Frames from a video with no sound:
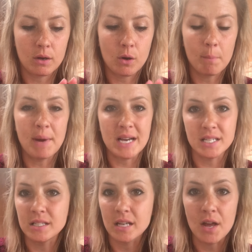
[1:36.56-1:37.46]

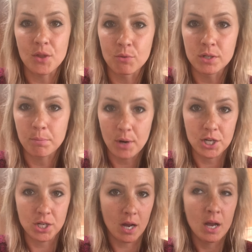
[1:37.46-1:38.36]
compacted together under
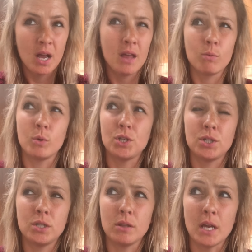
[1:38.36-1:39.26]
pressure,
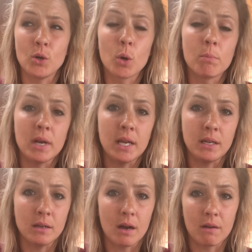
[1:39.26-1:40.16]
which they
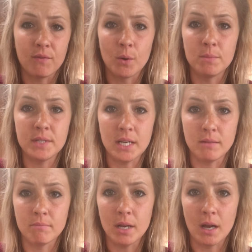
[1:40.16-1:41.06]
normally are formed
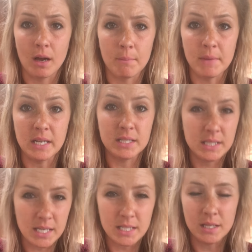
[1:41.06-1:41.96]
in
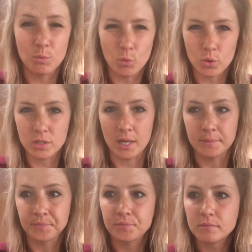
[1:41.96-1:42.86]
seas and in water.
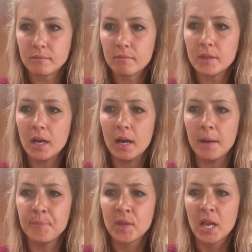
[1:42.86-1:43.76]

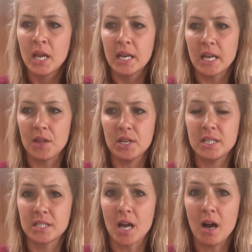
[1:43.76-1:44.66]
Now
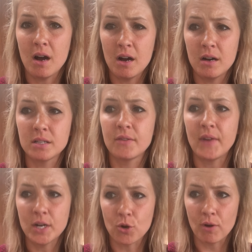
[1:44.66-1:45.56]
this is a hard,
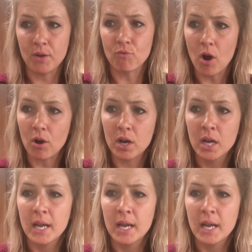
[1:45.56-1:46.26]
fine-grained rock.